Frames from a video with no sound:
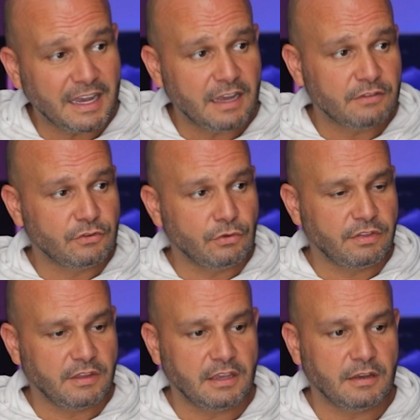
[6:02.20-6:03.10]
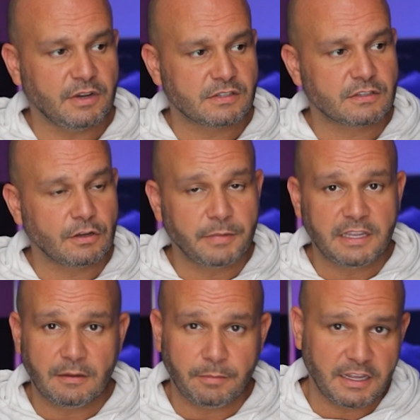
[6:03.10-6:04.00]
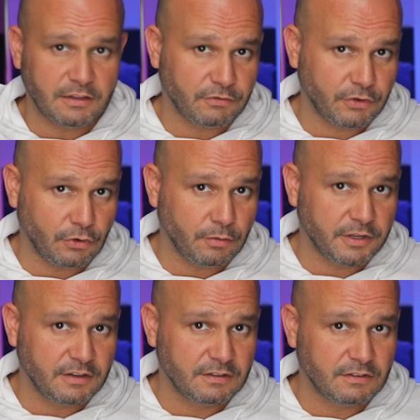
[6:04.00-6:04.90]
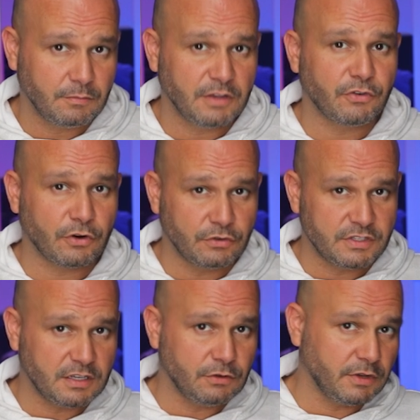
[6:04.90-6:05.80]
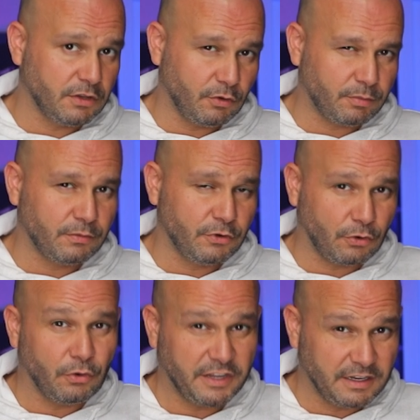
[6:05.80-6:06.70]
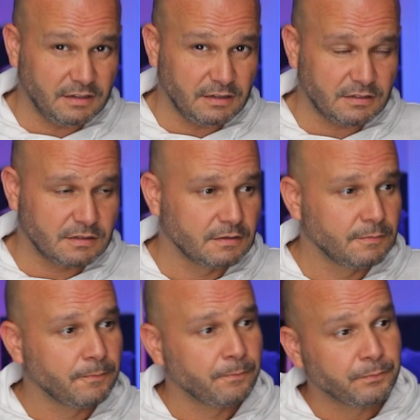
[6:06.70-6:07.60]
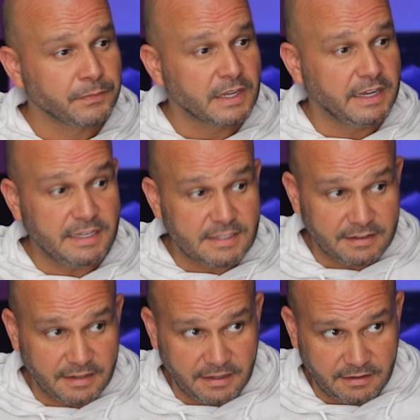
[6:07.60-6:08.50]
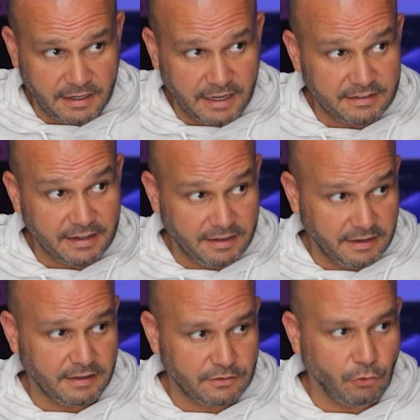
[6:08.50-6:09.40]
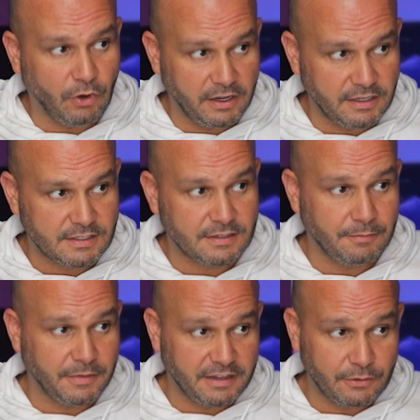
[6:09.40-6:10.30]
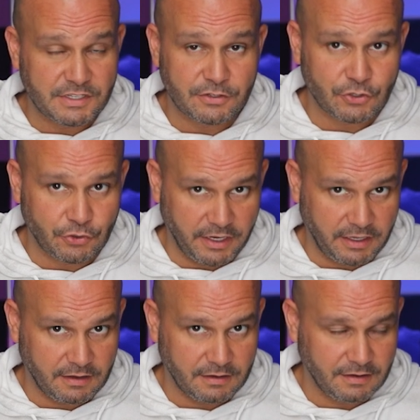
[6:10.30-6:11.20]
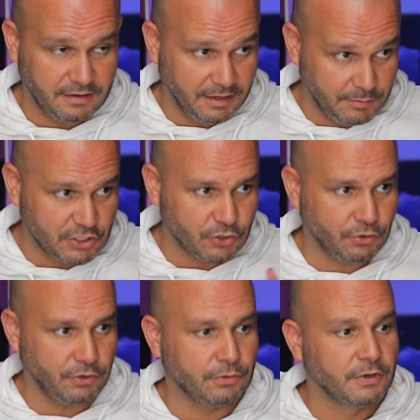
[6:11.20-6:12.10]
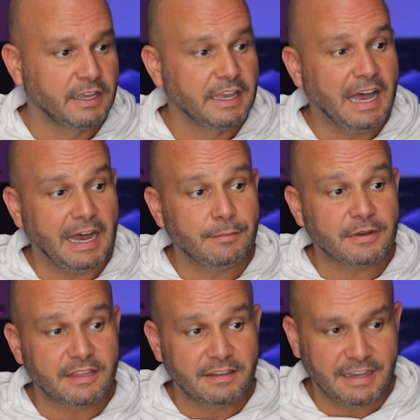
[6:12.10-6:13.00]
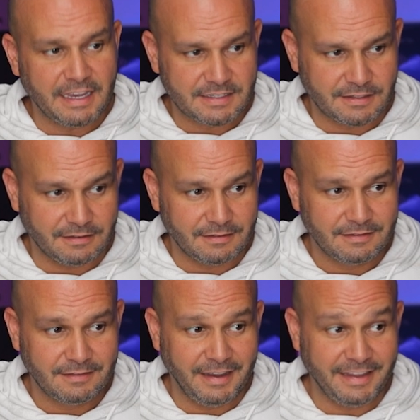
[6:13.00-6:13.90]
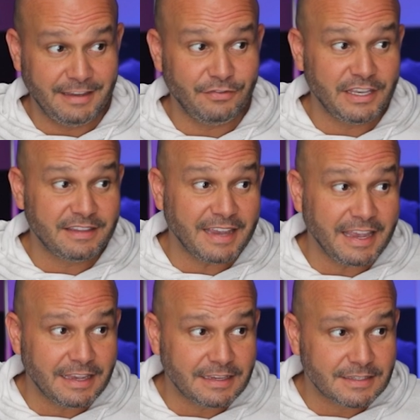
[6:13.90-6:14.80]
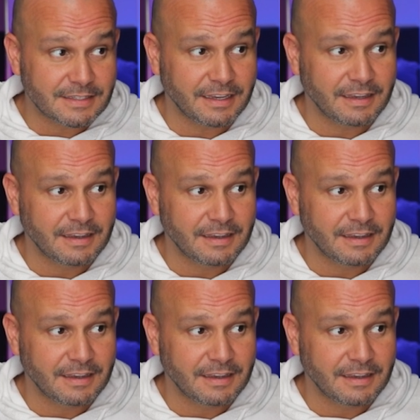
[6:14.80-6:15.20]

have to think about stopping the plan of your opponent before continuing your own ideas. He's attacking it twice, but there is a trick. Let me show you. I'm going to castle. And if he takes,